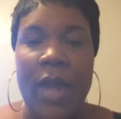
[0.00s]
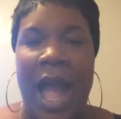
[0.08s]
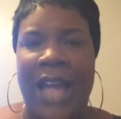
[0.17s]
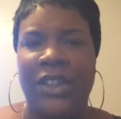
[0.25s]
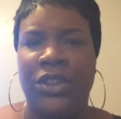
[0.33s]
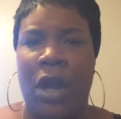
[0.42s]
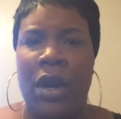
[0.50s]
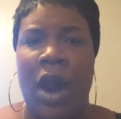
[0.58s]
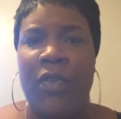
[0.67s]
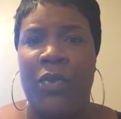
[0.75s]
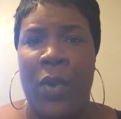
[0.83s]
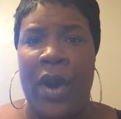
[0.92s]
I started
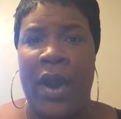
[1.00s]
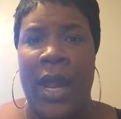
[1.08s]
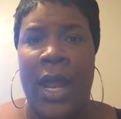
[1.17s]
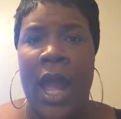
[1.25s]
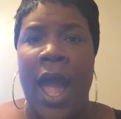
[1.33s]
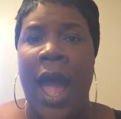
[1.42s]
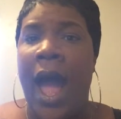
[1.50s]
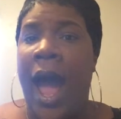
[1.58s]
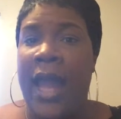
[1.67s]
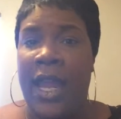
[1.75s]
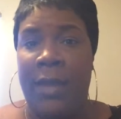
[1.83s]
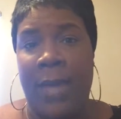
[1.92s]
off wearing
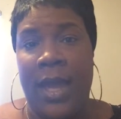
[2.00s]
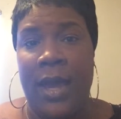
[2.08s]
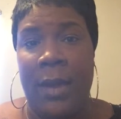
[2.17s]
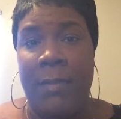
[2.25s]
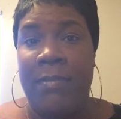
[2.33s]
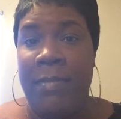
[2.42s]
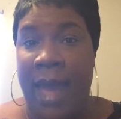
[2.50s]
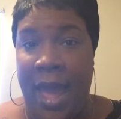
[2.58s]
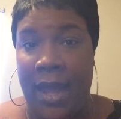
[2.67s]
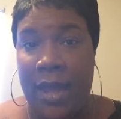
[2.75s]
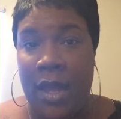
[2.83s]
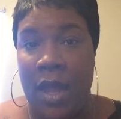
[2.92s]
high-end makeup,
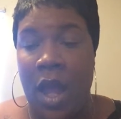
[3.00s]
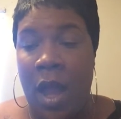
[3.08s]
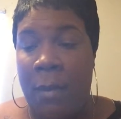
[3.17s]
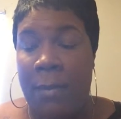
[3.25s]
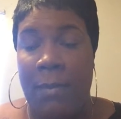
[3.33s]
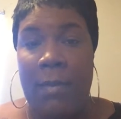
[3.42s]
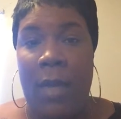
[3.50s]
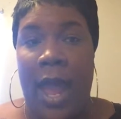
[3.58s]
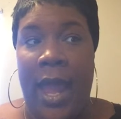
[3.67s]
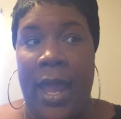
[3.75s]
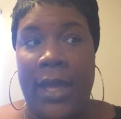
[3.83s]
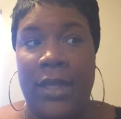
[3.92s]
MAC.
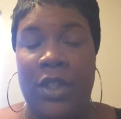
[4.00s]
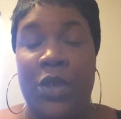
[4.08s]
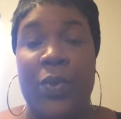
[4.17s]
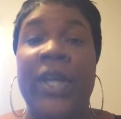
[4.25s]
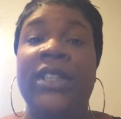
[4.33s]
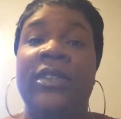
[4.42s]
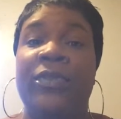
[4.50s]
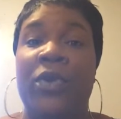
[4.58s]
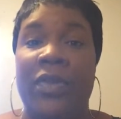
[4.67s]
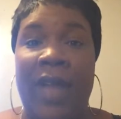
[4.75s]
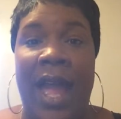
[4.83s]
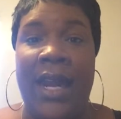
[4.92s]
And the reason
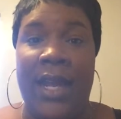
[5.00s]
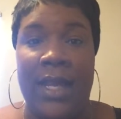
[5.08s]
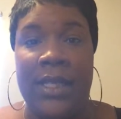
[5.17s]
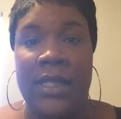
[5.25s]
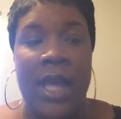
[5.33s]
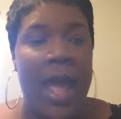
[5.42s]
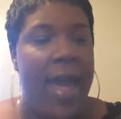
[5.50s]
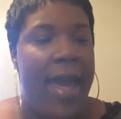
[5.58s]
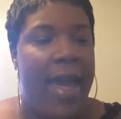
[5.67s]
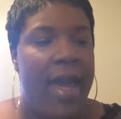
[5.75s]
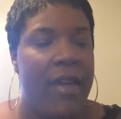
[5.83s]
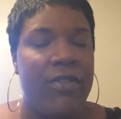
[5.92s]
for that is
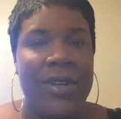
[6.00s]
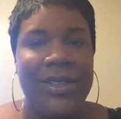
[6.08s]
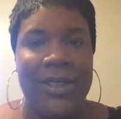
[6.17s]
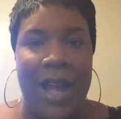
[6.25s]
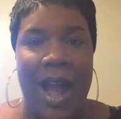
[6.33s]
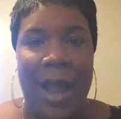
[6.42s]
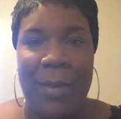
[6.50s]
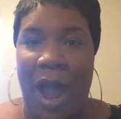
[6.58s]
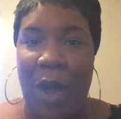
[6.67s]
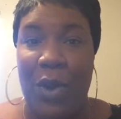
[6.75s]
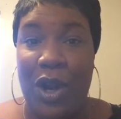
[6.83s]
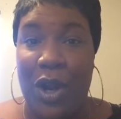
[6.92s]
every time
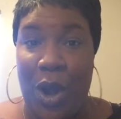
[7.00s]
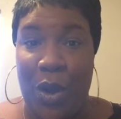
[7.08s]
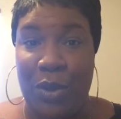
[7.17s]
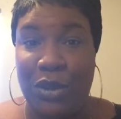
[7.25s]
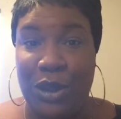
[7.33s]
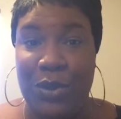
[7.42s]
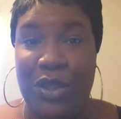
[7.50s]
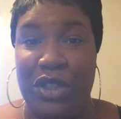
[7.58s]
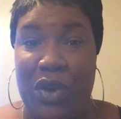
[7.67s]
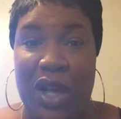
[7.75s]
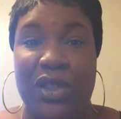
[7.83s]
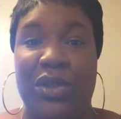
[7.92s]
I would go to the
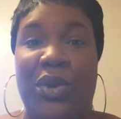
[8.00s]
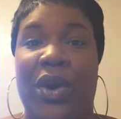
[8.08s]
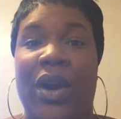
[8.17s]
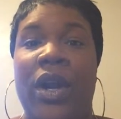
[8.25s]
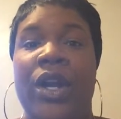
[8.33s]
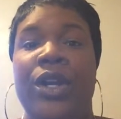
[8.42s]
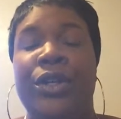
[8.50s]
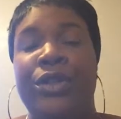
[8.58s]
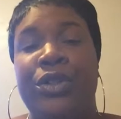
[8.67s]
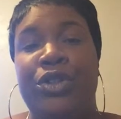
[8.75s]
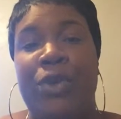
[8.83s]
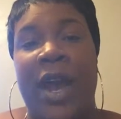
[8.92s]
drugstore
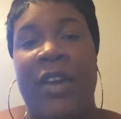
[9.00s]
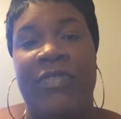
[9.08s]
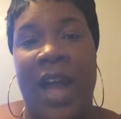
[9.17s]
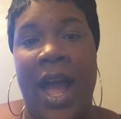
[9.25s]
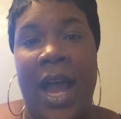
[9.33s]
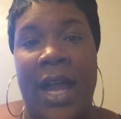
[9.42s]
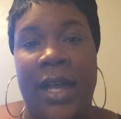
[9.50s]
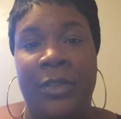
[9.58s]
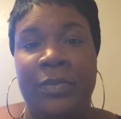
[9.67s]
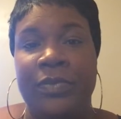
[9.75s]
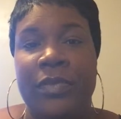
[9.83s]
to try to find